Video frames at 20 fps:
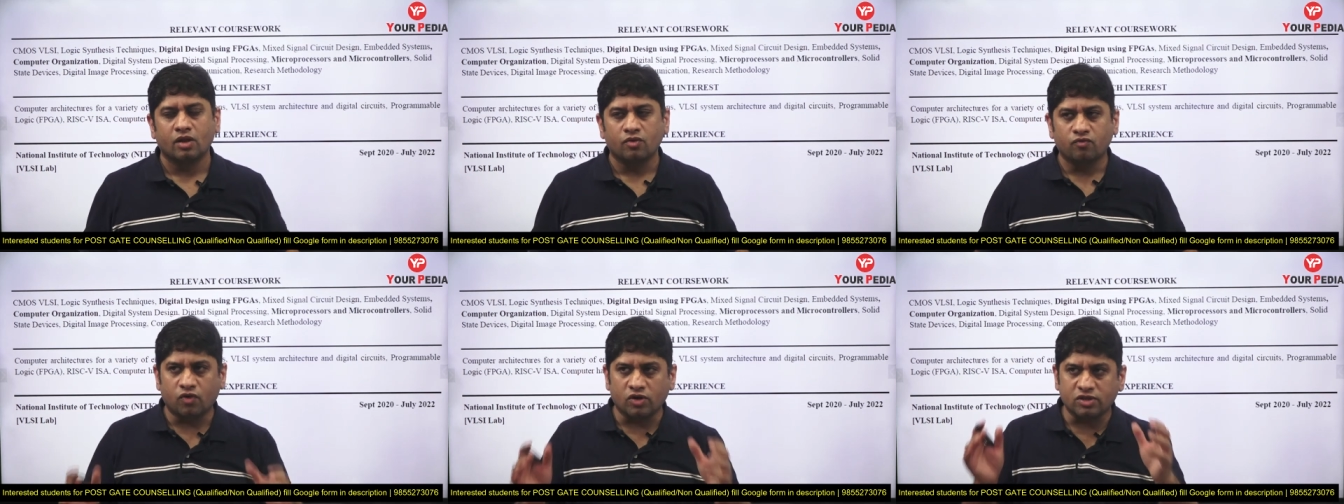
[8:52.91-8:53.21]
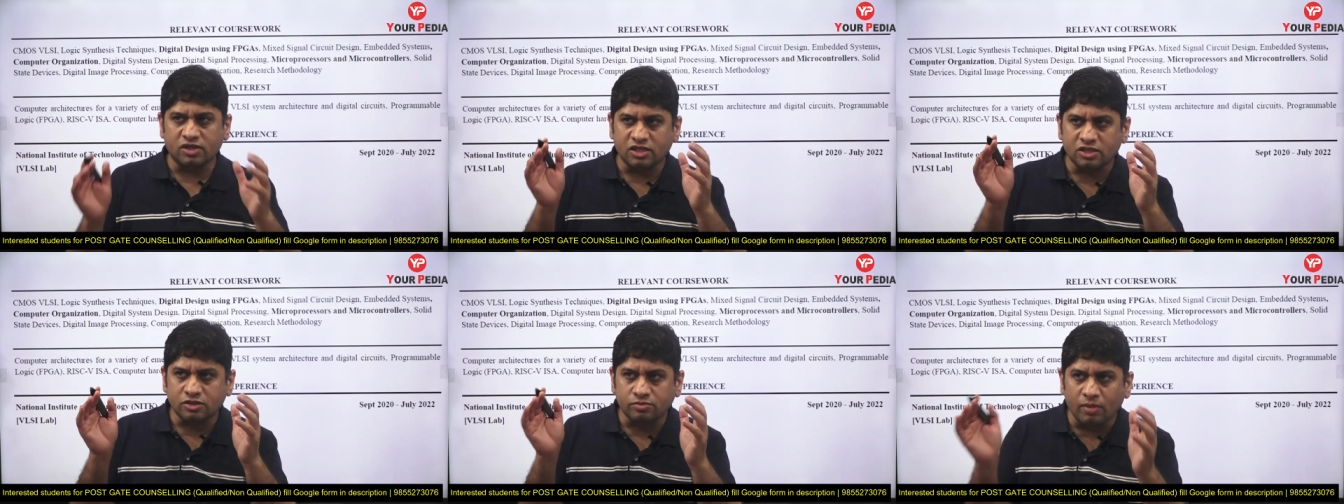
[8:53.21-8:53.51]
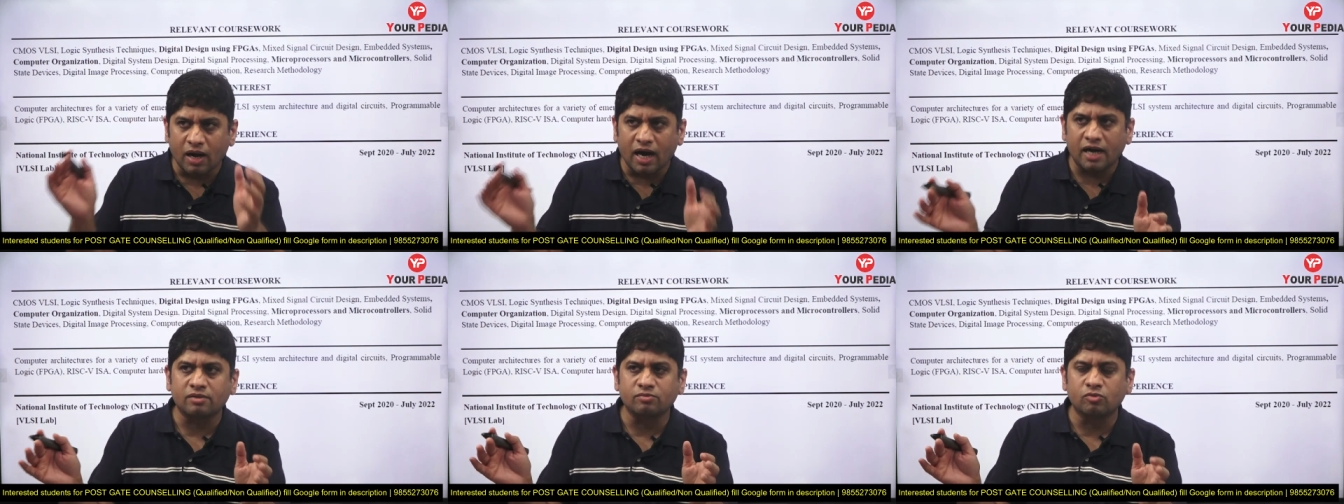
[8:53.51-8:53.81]
For the
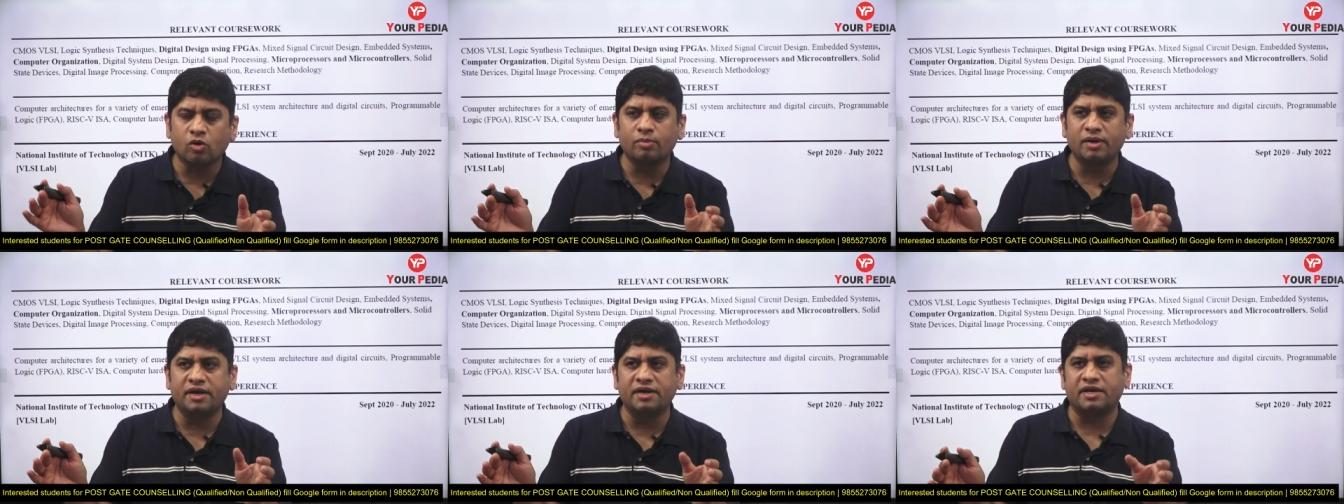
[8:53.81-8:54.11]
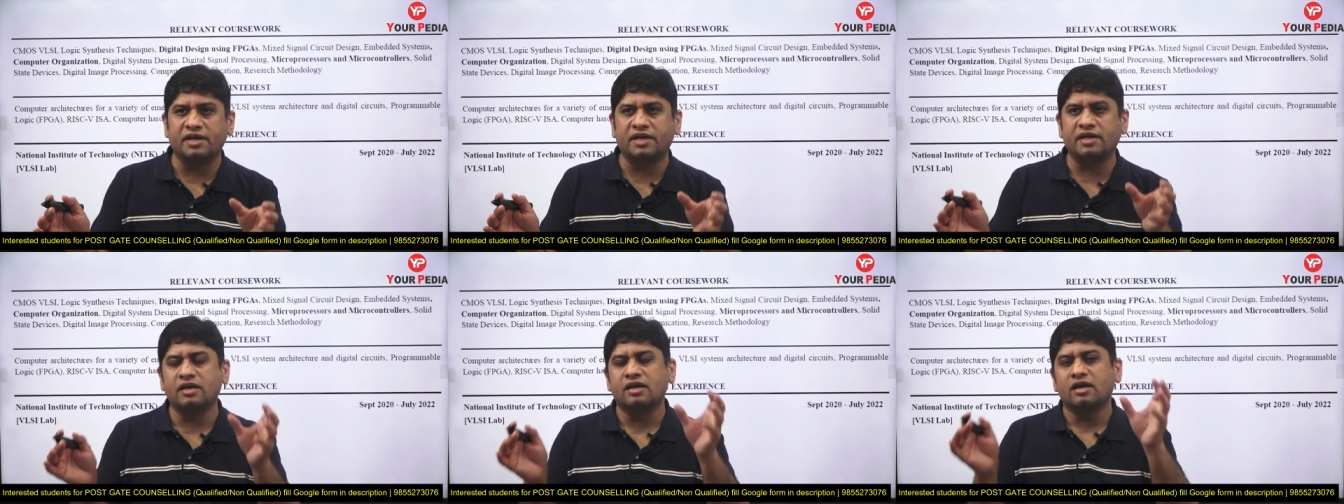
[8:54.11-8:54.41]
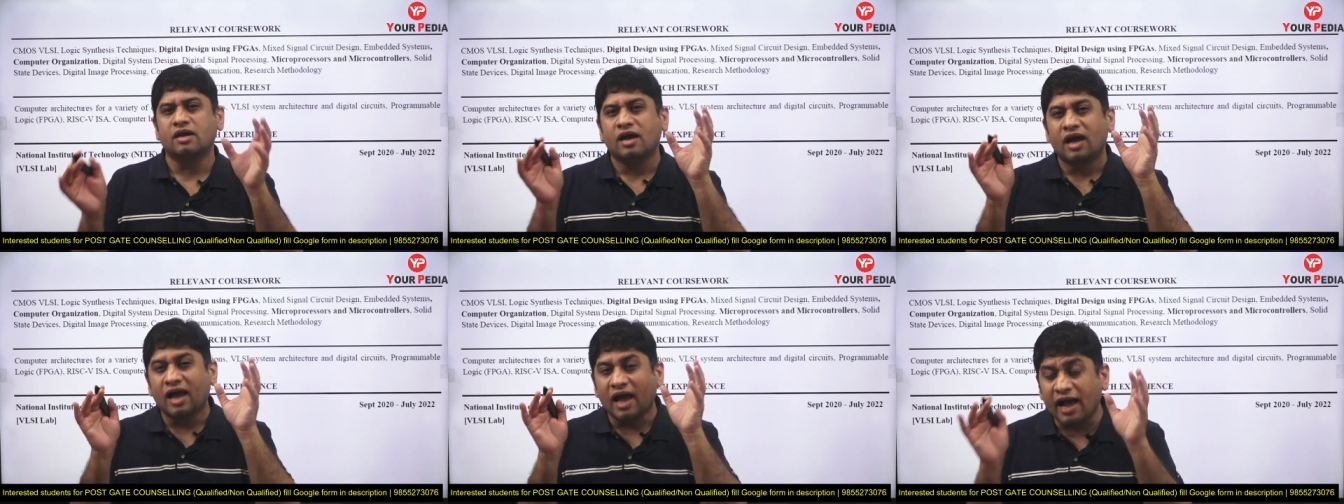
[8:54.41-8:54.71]
smart mobility,
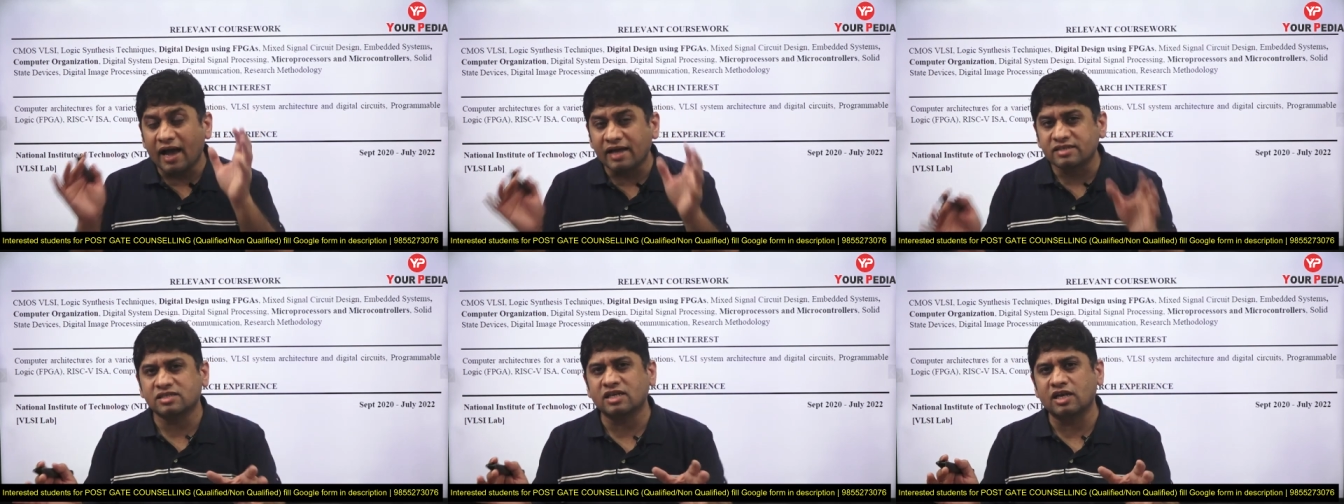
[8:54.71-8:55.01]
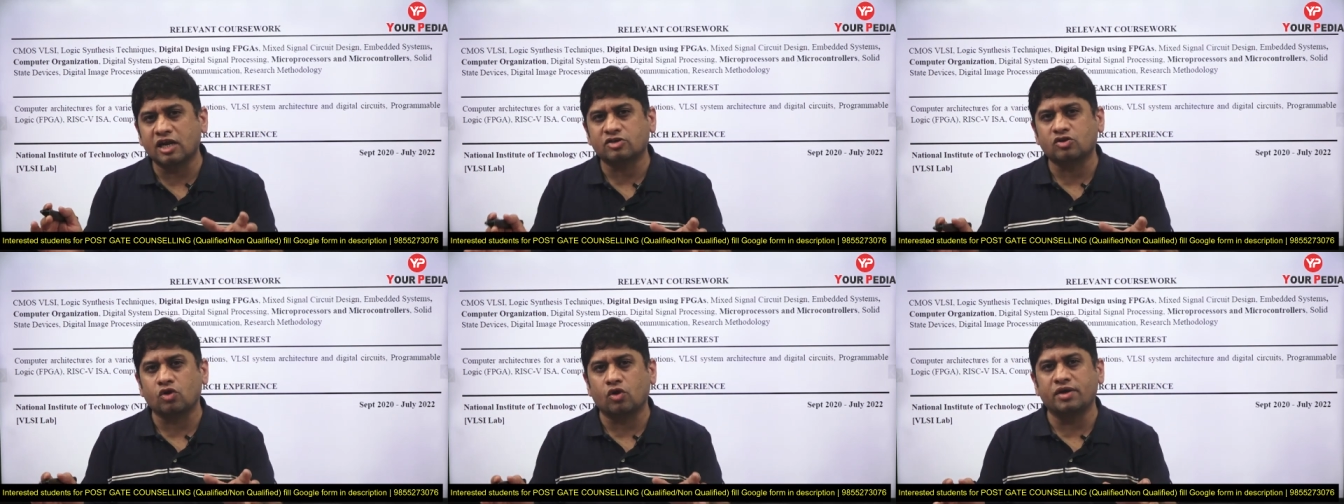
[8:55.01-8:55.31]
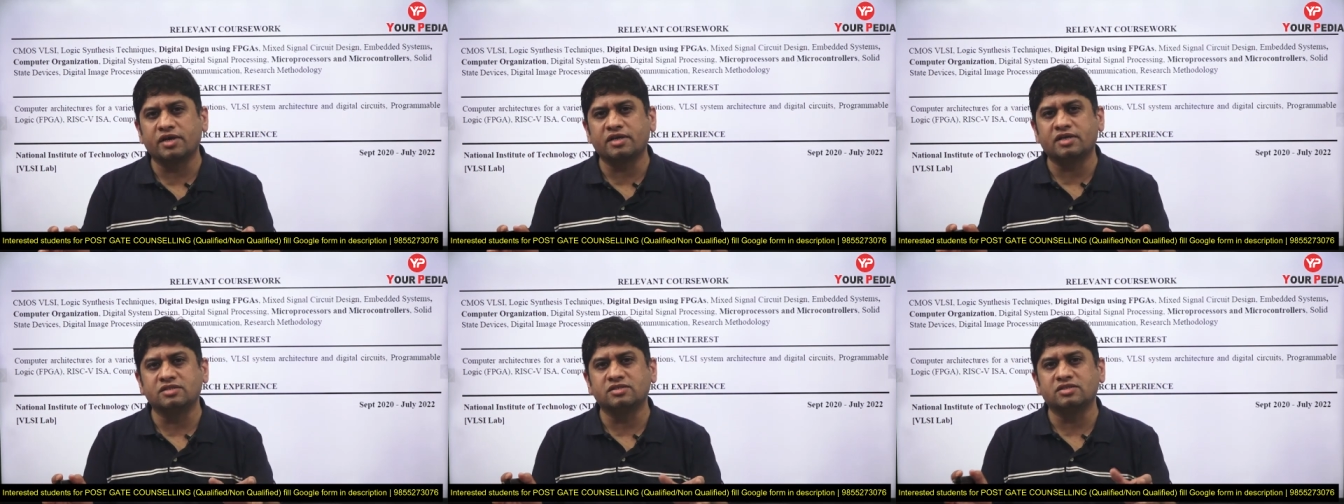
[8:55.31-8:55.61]
as
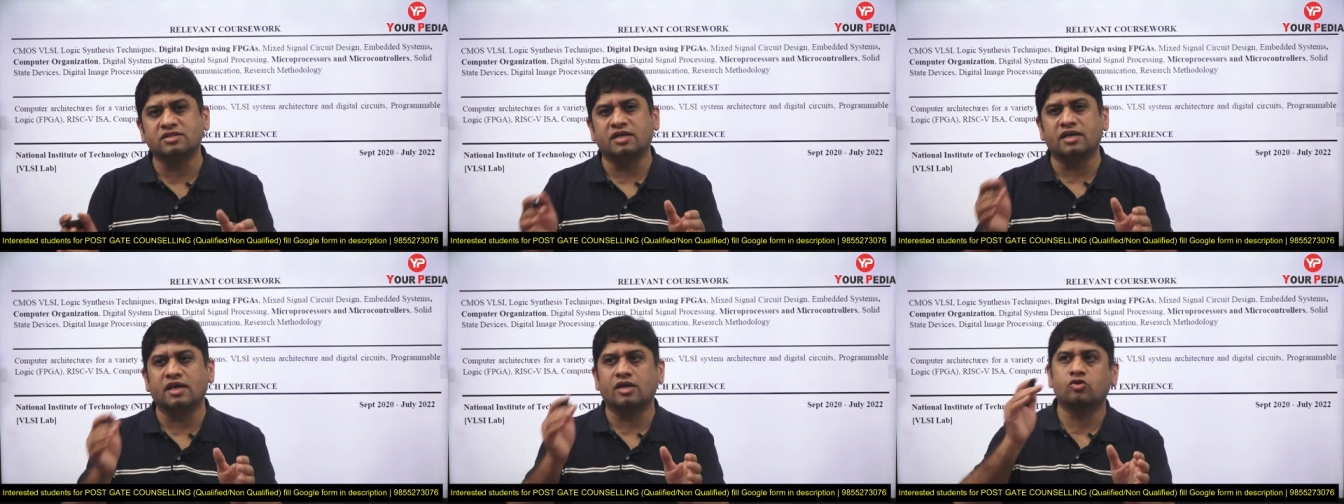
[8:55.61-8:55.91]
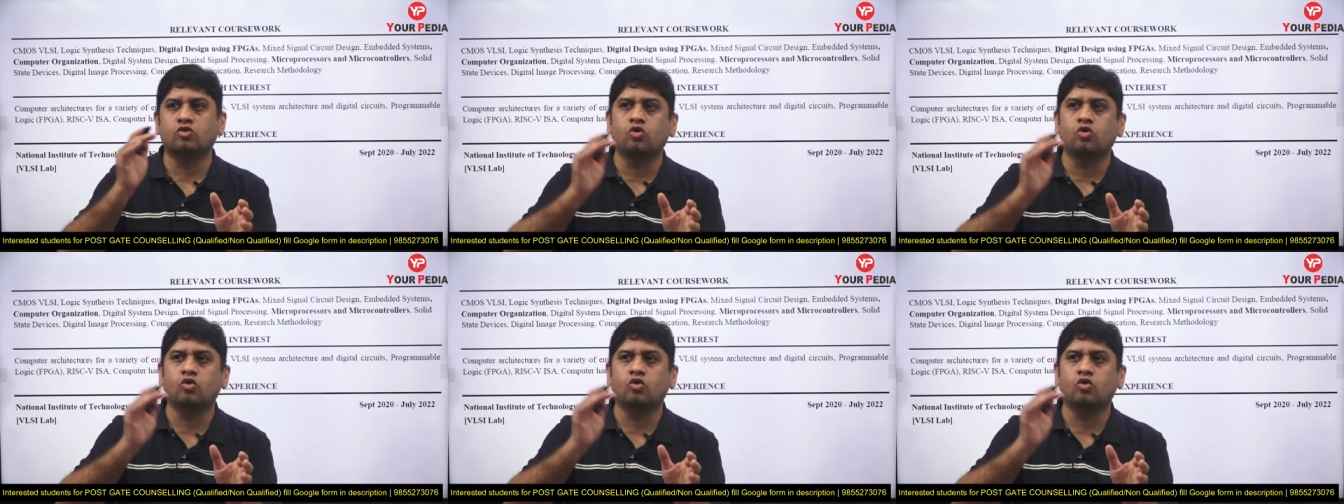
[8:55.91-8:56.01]
electronic engineer,